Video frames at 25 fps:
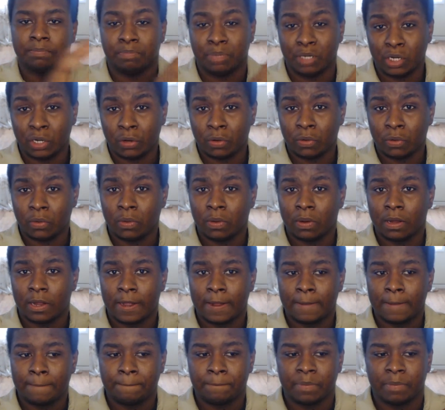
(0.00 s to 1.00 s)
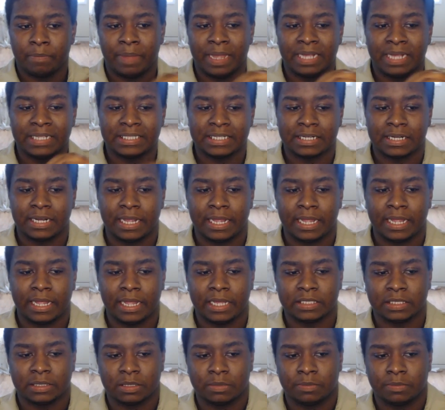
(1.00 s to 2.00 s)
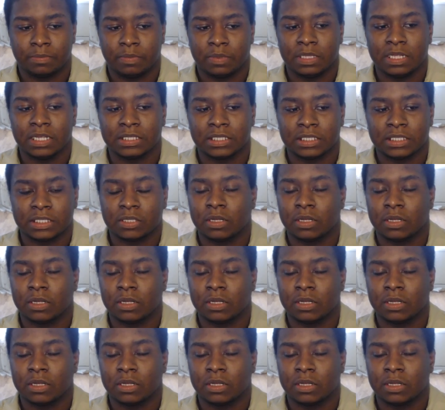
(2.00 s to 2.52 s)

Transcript: blue, basically it's, this